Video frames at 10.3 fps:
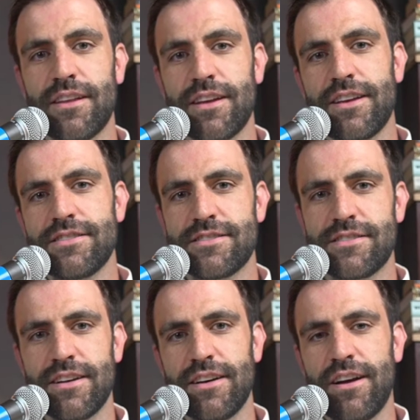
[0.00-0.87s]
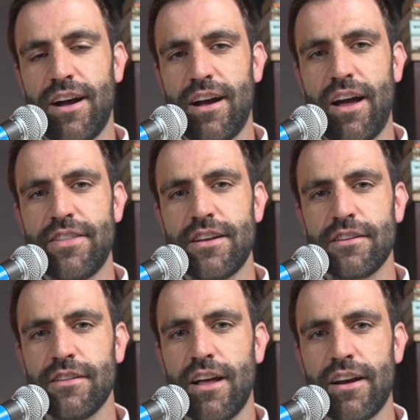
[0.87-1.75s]
I think
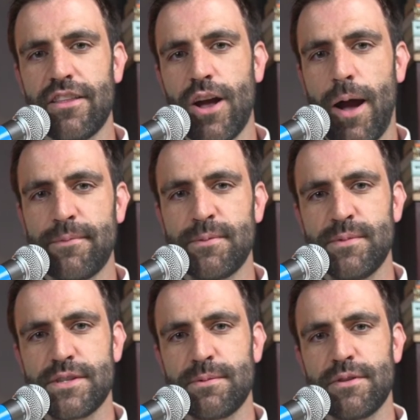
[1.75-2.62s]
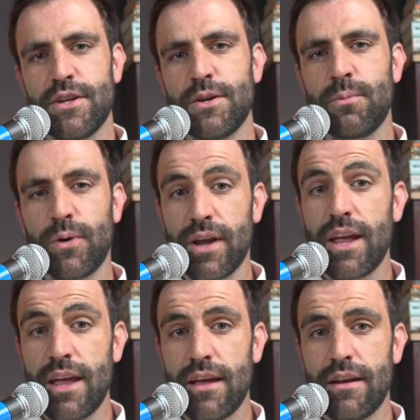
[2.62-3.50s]
a lot of the optimism that you
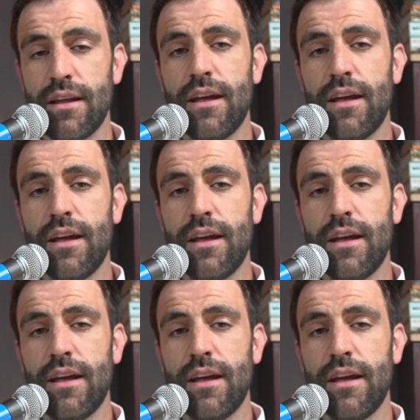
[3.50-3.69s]
bring in